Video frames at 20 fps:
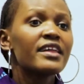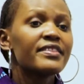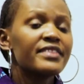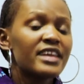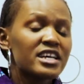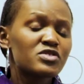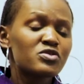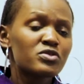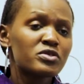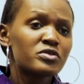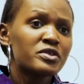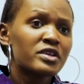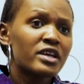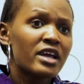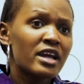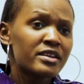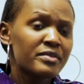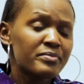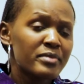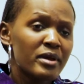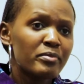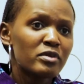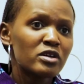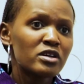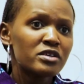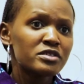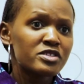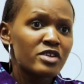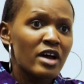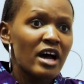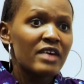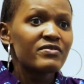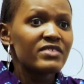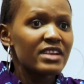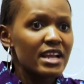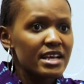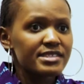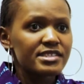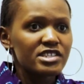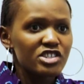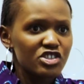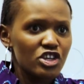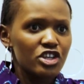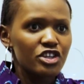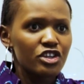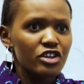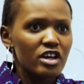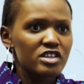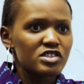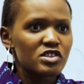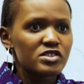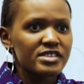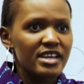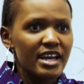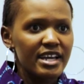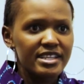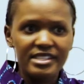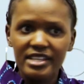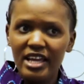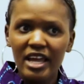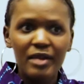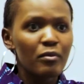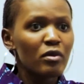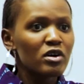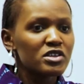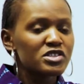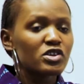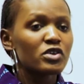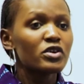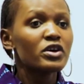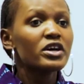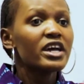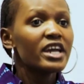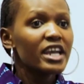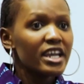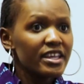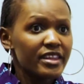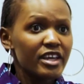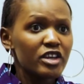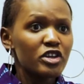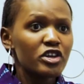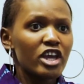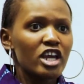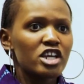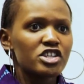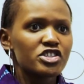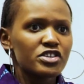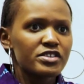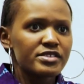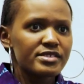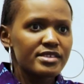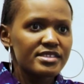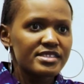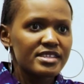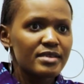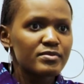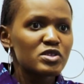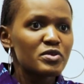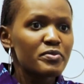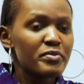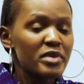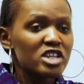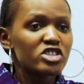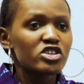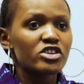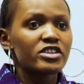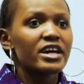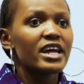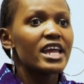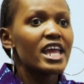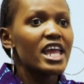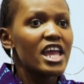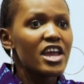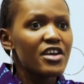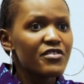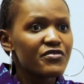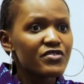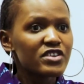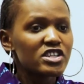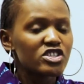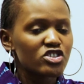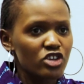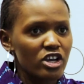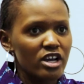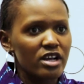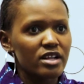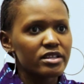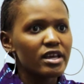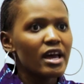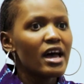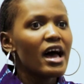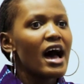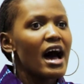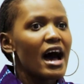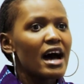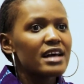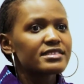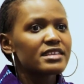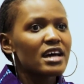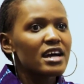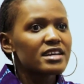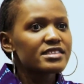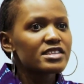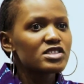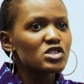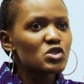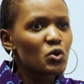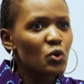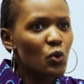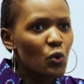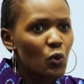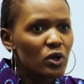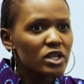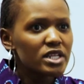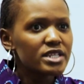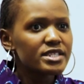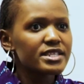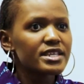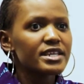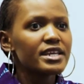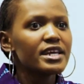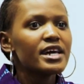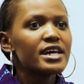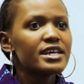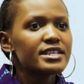that's when we can be able to have lasting change in our society, and more so in the education system, to make sure that every child has access to quality,